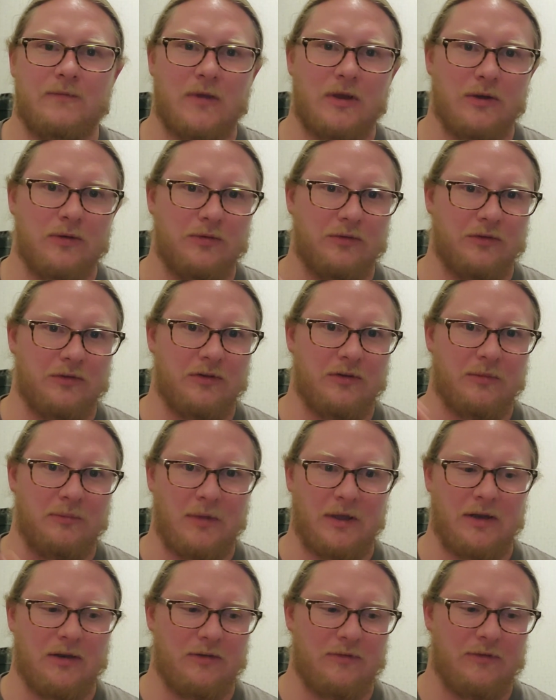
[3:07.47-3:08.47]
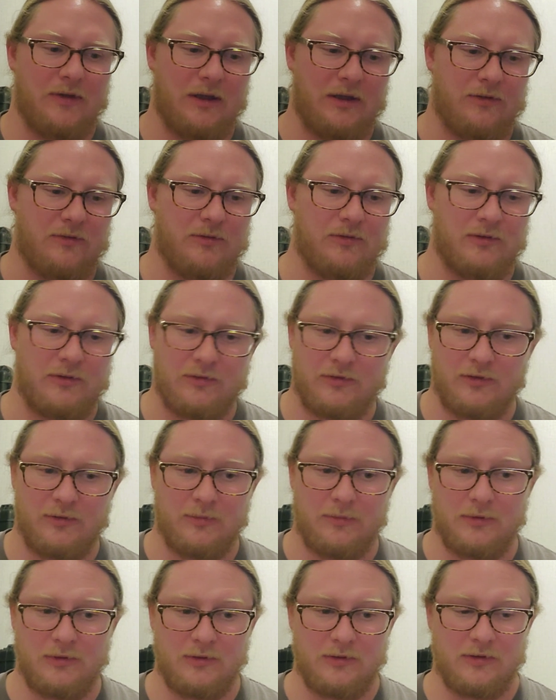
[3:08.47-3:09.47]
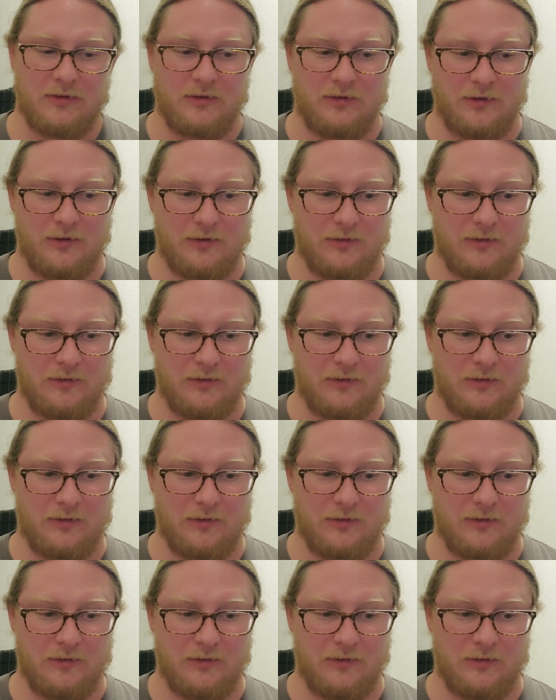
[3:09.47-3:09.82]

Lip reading: goes into manufacturing something,